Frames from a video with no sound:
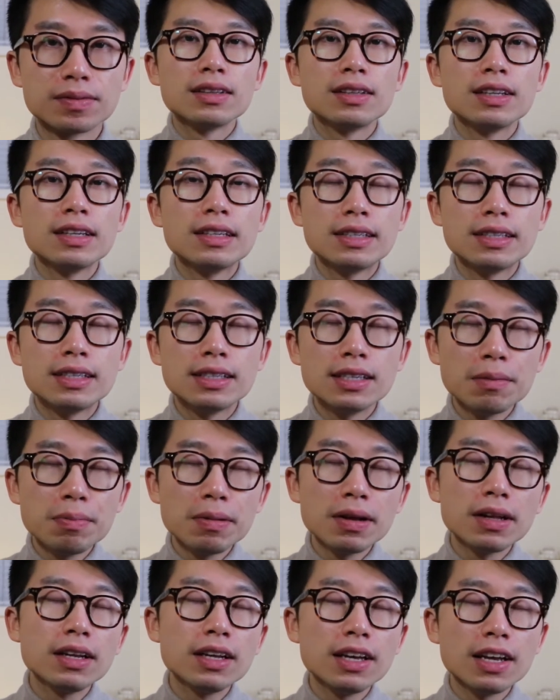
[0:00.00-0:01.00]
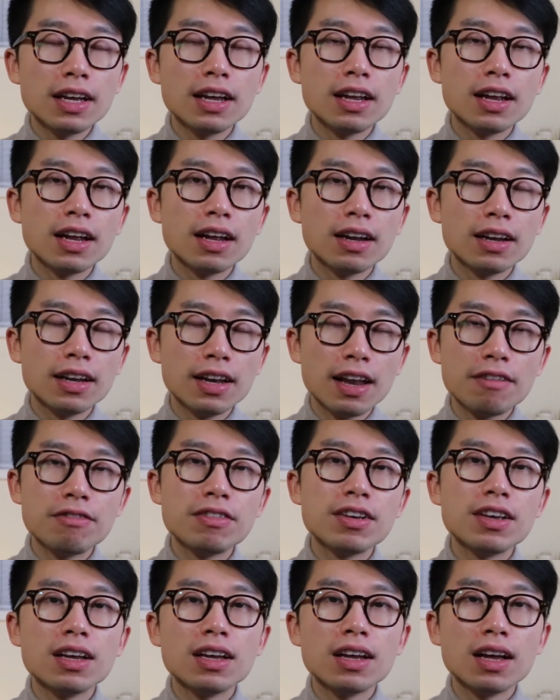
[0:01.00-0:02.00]
They typically
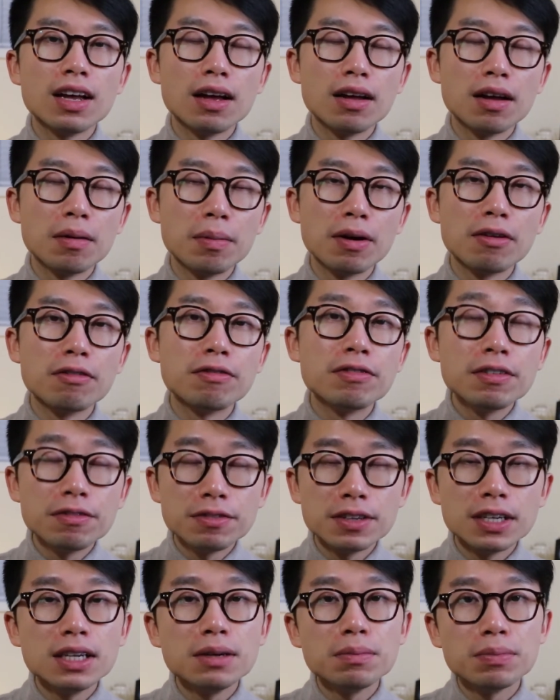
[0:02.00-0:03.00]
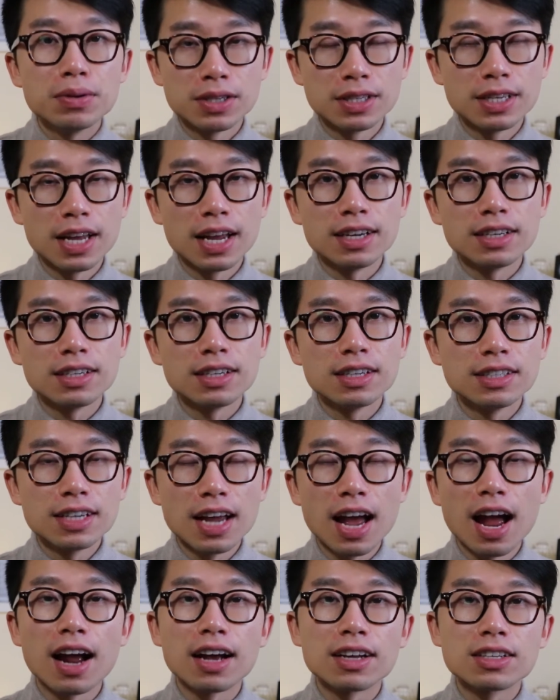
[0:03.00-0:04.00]
levy about 15%
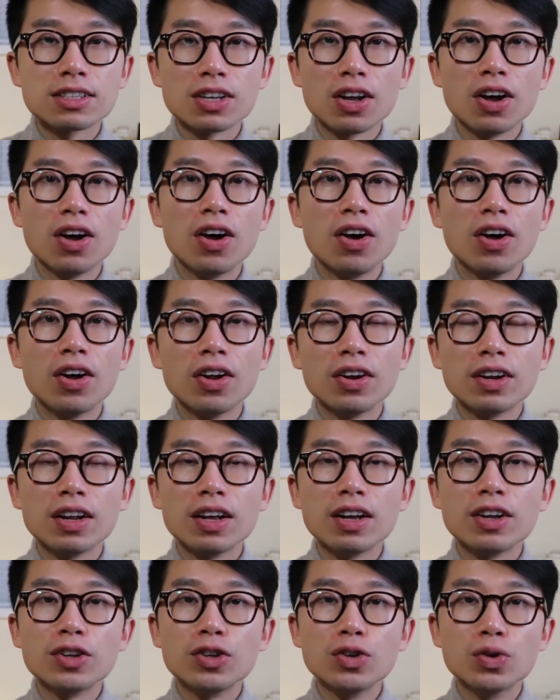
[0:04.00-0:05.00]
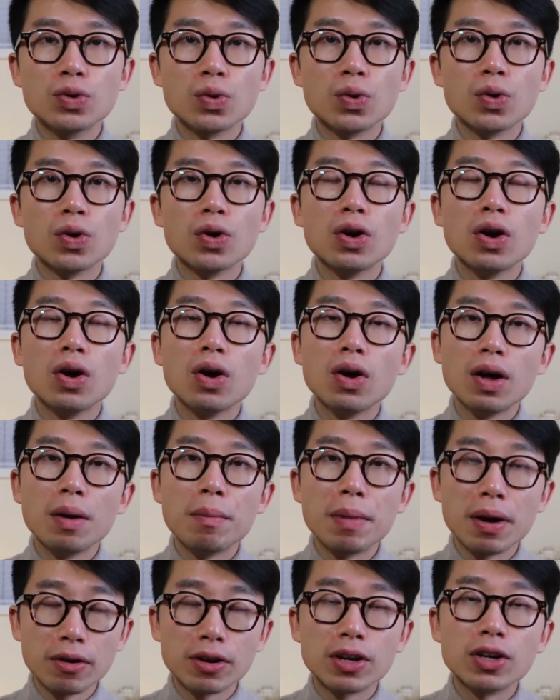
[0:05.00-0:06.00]
tax on your
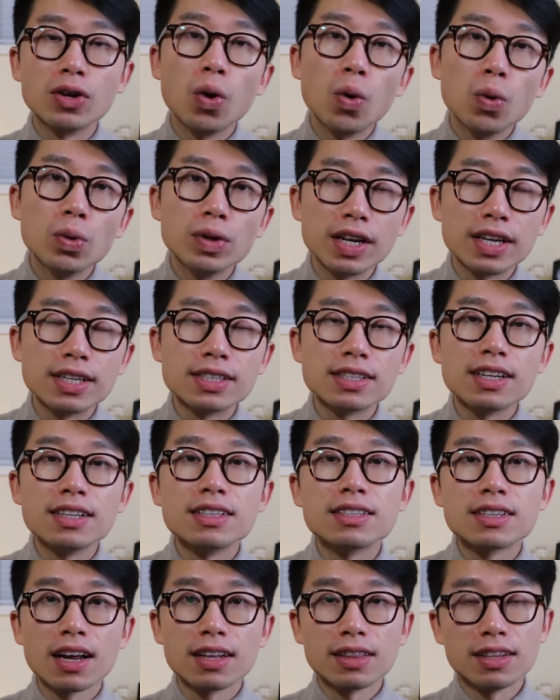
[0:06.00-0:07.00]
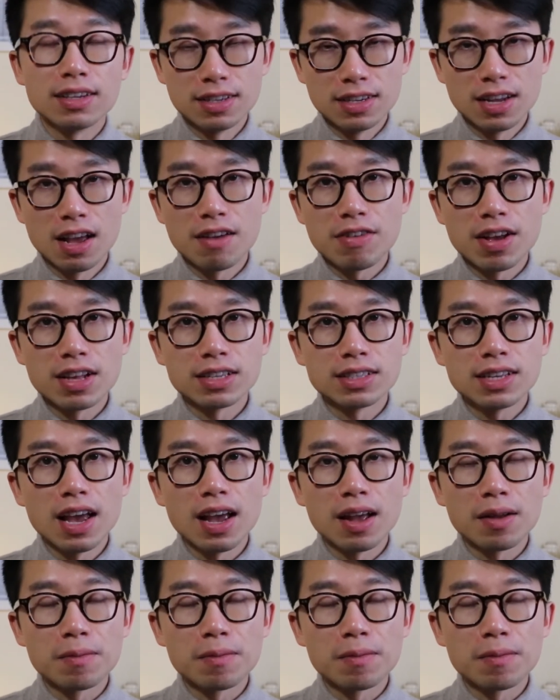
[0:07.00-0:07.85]
American holdings inside the TFSA.